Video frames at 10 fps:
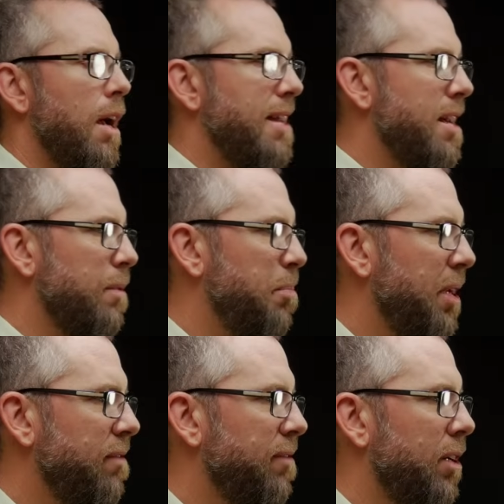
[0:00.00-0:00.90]
Another
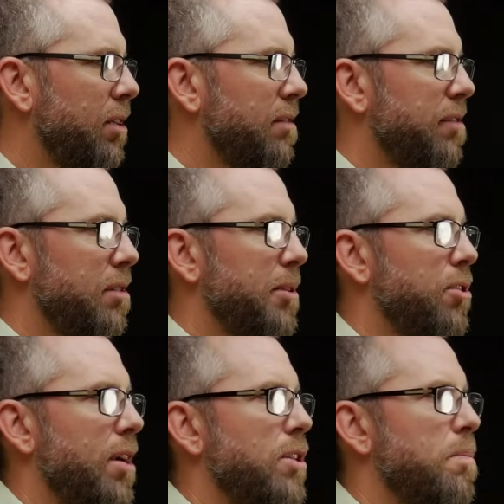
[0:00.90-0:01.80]
pitfall for the
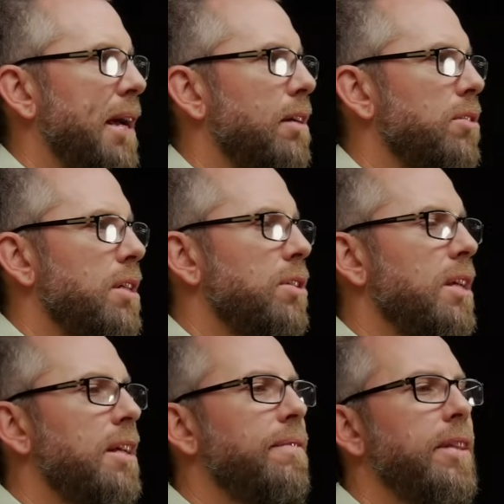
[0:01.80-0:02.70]
betrayed spouse is
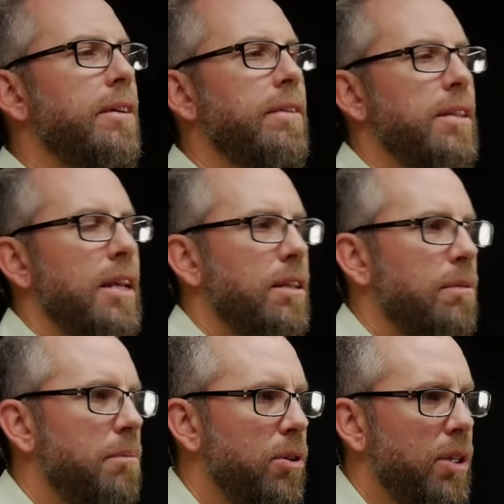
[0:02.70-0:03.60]
if there is a
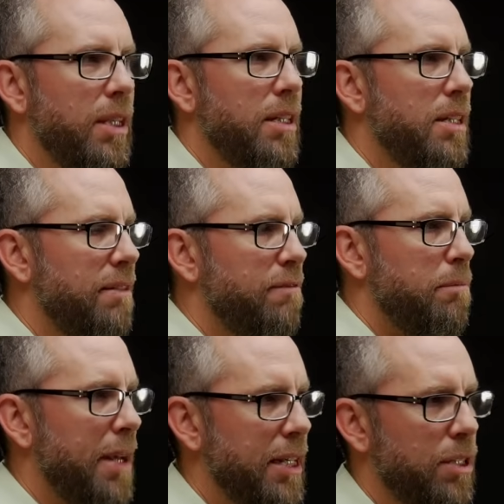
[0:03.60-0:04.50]
communicative
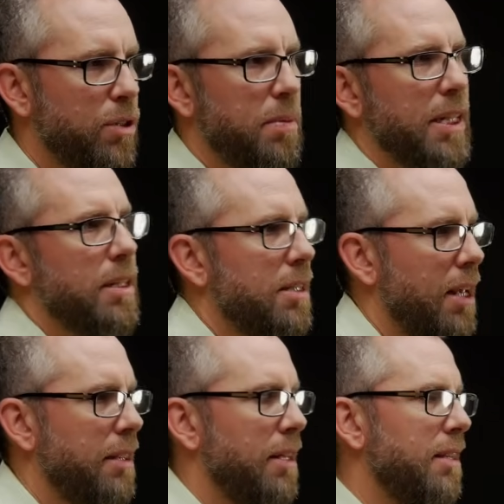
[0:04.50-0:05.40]
message being
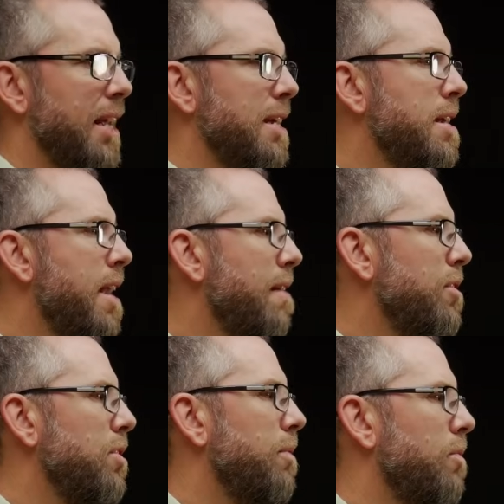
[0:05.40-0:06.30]
sent that they never
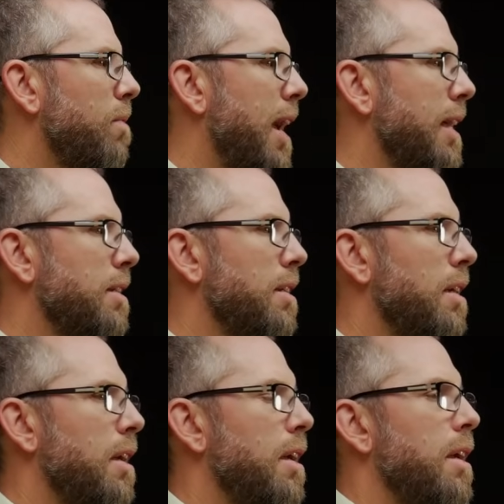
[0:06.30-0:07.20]
do it right,
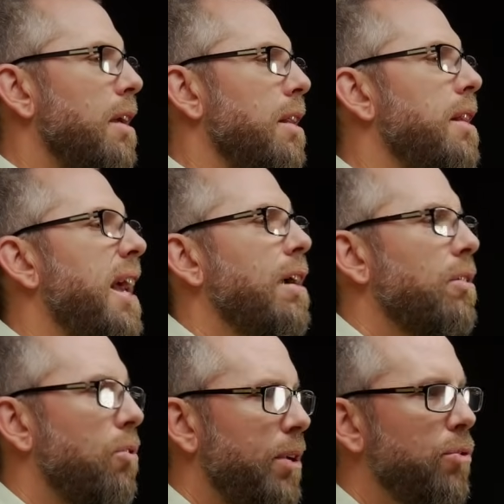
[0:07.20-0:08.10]
they are
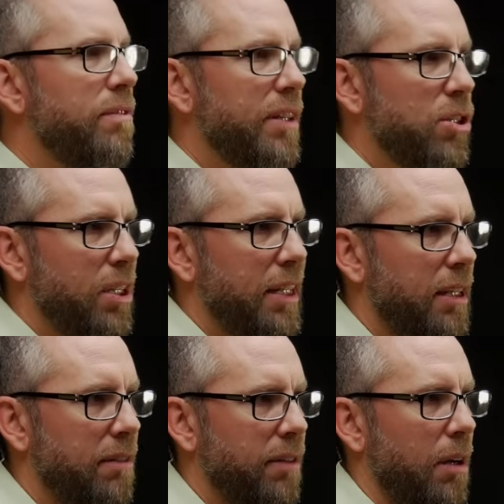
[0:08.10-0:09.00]
going to eventually
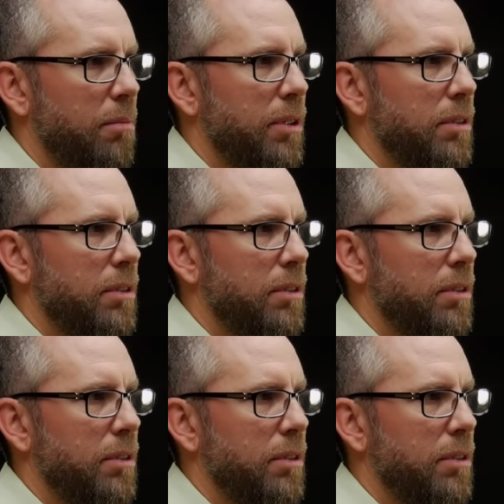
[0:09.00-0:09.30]
give up.